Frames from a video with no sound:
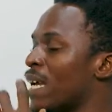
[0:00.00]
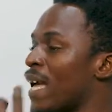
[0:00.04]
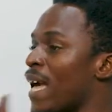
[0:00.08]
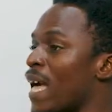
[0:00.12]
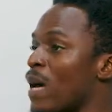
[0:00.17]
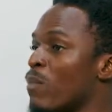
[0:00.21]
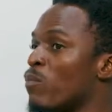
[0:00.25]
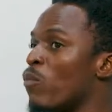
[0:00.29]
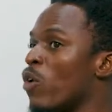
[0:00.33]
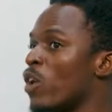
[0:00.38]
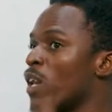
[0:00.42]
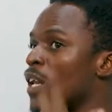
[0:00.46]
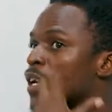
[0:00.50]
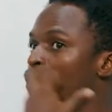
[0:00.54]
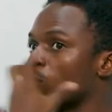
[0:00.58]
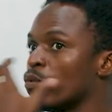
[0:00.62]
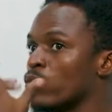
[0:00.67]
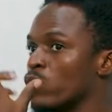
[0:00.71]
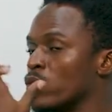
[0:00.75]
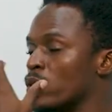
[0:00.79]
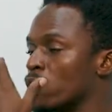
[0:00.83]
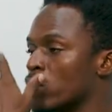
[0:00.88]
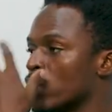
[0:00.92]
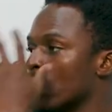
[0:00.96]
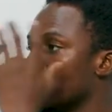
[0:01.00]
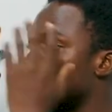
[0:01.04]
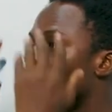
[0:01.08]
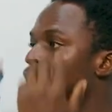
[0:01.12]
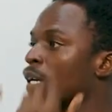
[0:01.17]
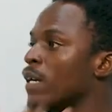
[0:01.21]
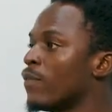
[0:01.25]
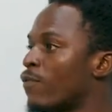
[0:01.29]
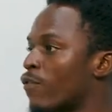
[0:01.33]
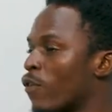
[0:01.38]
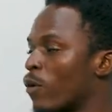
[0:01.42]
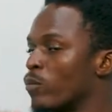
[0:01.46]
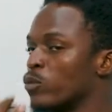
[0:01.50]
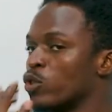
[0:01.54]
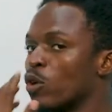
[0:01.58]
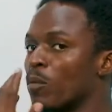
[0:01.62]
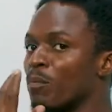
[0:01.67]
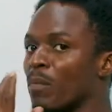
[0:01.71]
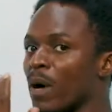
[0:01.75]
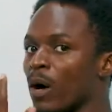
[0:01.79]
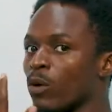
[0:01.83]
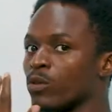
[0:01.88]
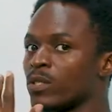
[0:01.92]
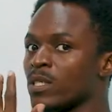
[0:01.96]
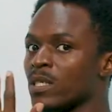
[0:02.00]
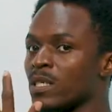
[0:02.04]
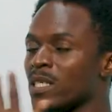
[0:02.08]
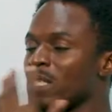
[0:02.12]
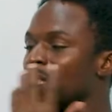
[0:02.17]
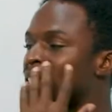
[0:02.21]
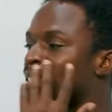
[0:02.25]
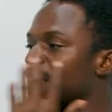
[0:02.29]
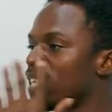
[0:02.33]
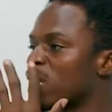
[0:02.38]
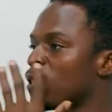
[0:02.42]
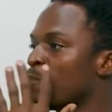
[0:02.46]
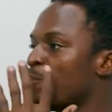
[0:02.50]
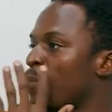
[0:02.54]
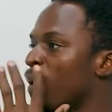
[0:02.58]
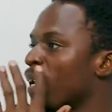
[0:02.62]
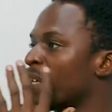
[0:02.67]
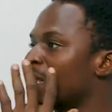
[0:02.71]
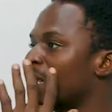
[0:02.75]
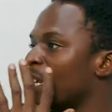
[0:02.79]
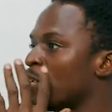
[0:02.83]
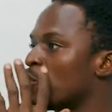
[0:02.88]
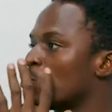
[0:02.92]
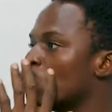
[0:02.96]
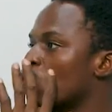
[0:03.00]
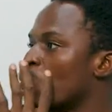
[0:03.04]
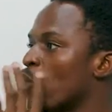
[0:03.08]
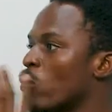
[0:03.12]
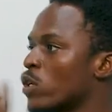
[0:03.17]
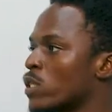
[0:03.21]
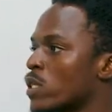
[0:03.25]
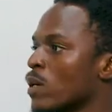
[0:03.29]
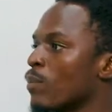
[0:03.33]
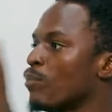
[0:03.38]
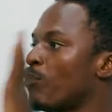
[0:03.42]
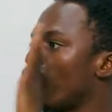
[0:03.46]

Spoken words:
Air molecules from your mouth is expected to what?